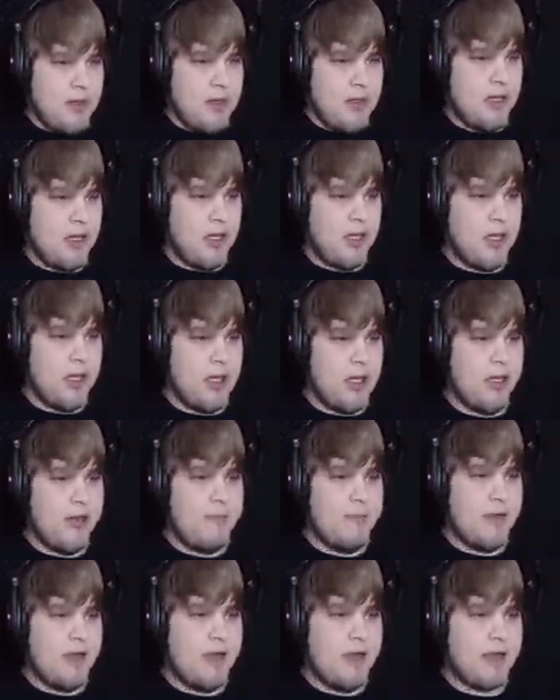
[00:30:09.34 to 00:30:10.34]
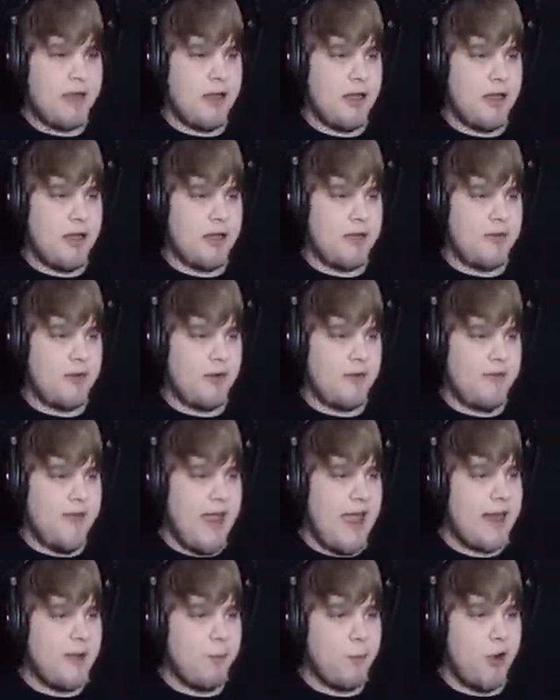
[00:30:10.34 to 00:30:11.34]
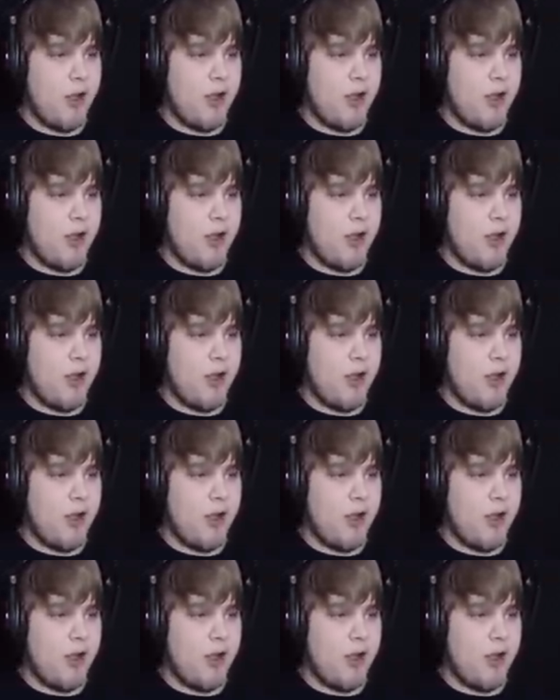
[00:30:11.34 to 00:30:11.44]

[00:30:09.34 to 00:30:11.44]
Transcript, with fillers: Oh my god. So that